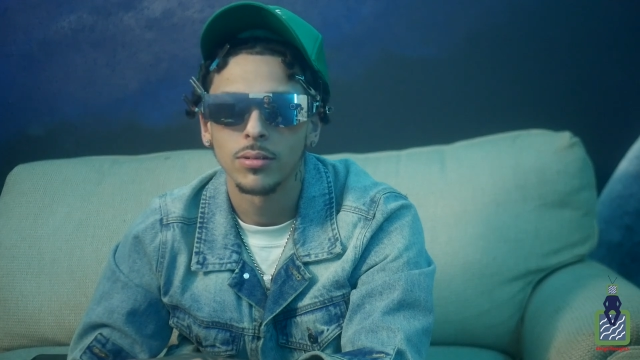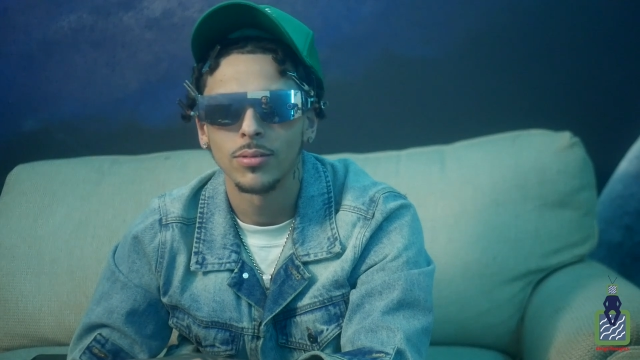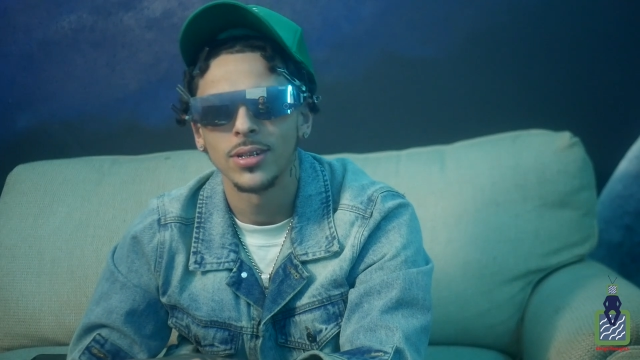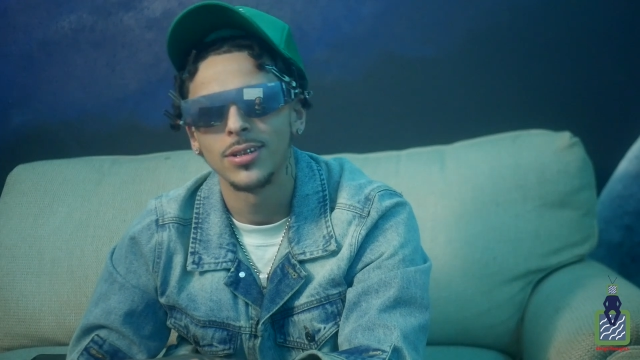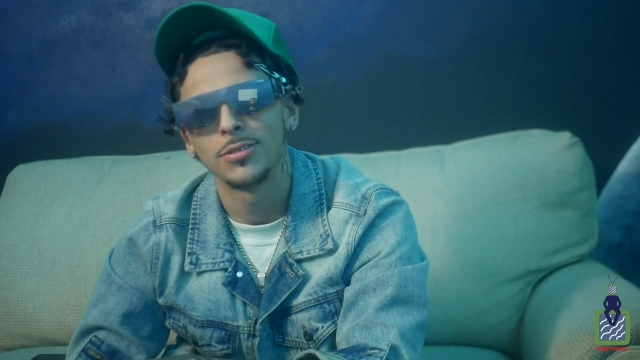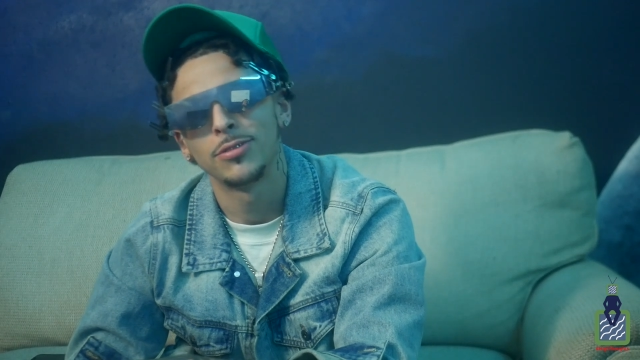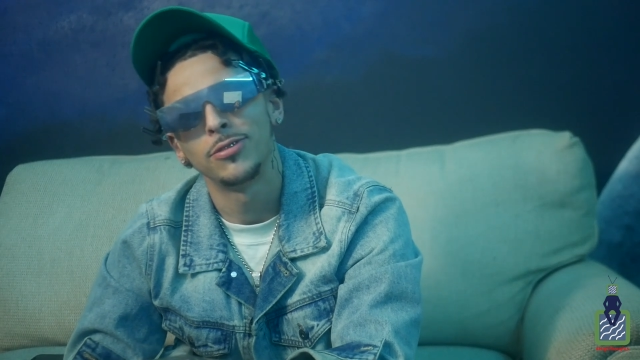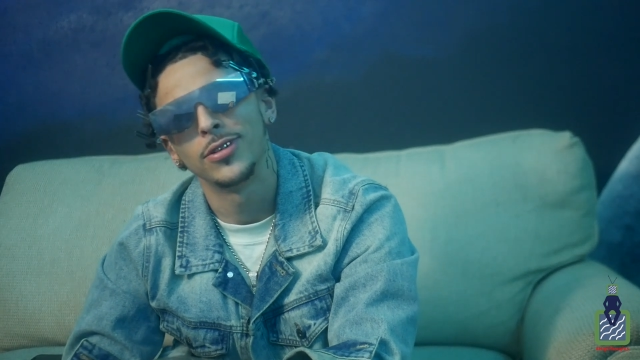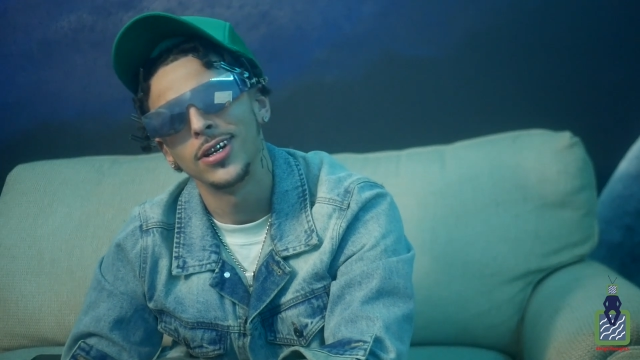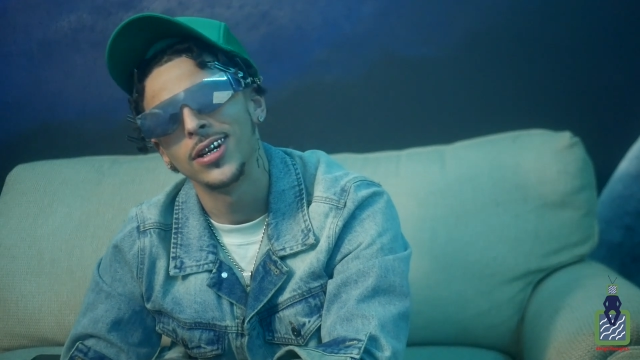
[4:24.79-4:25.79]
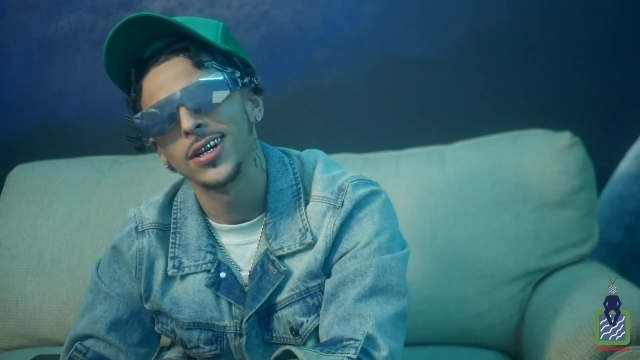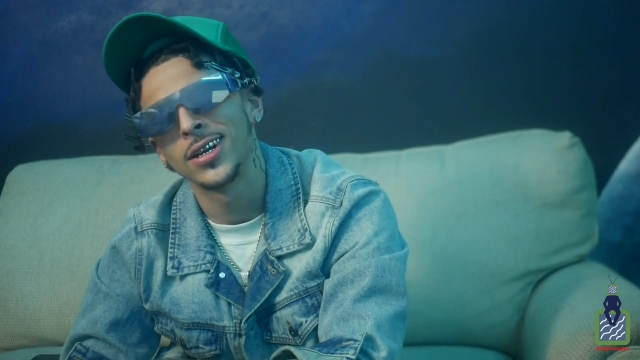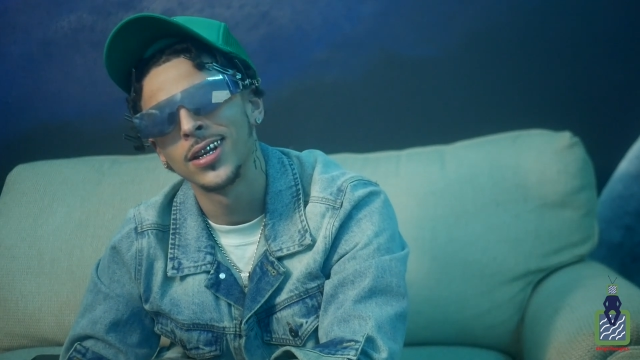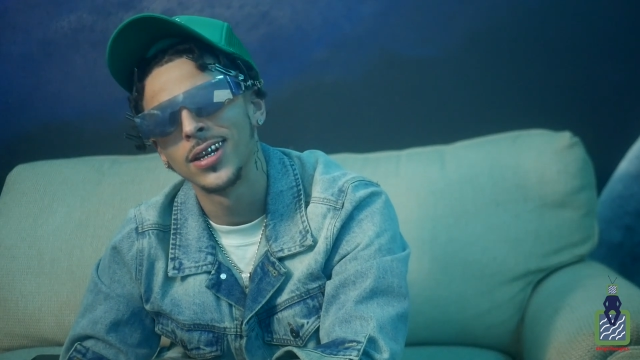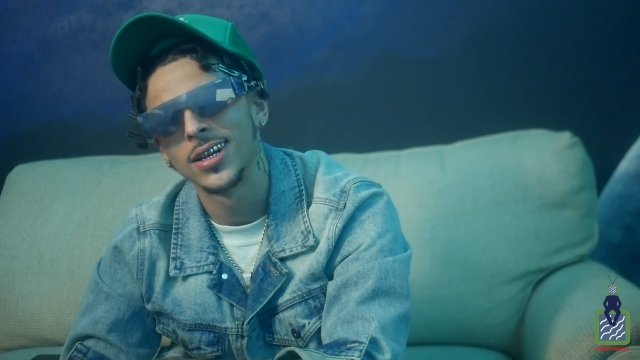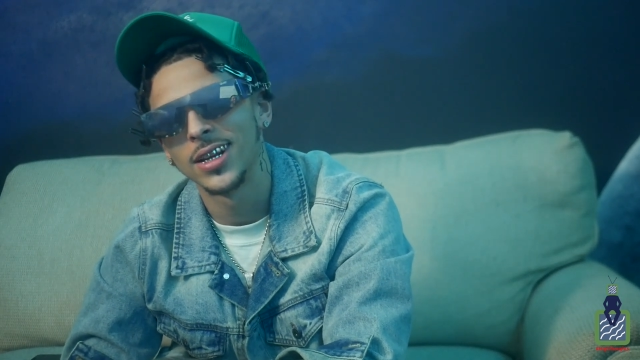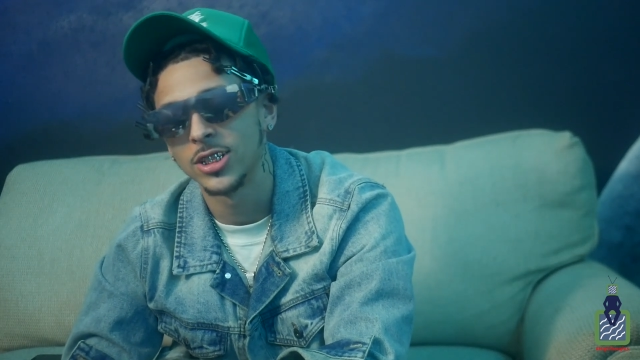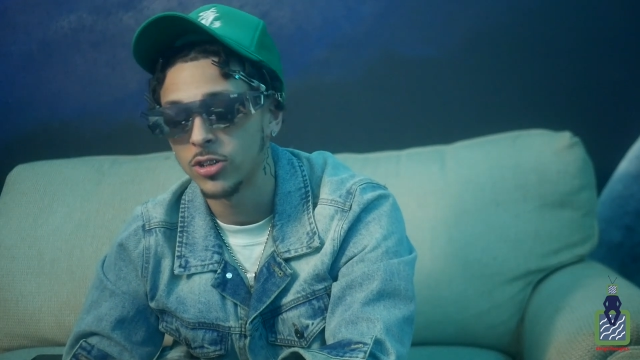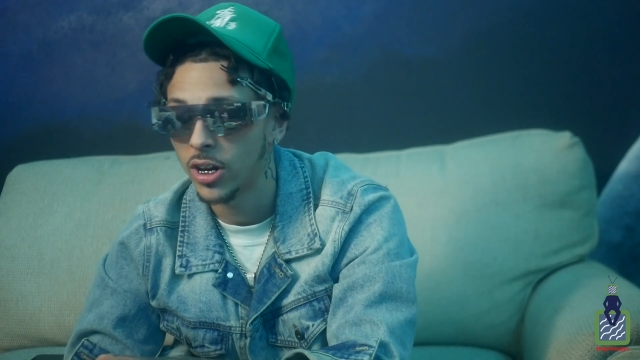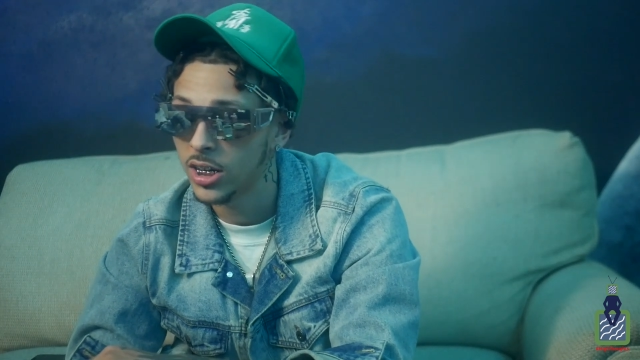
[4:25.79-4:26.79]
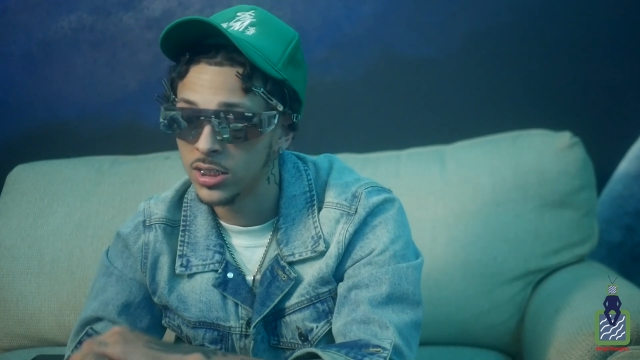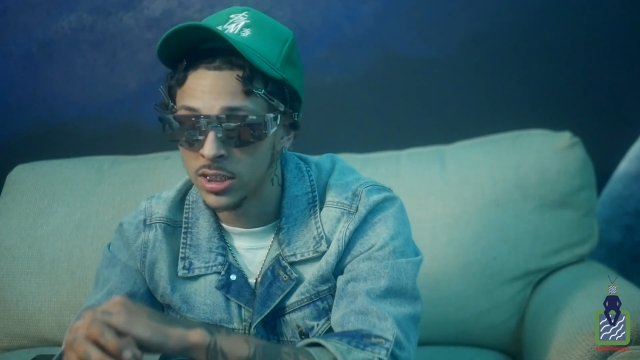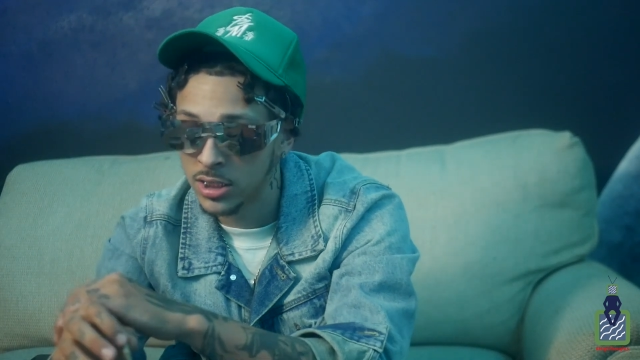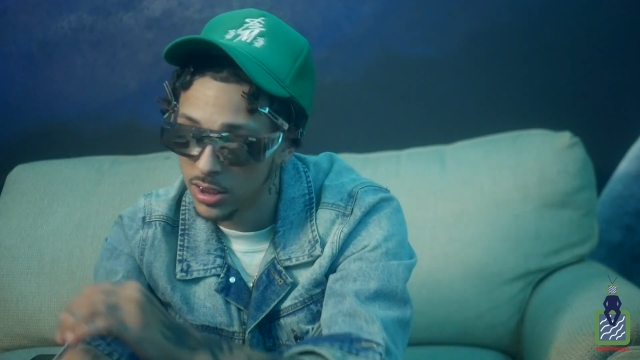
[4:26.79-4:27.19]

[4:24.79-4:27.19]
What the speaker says: What the fuck? It's crazy.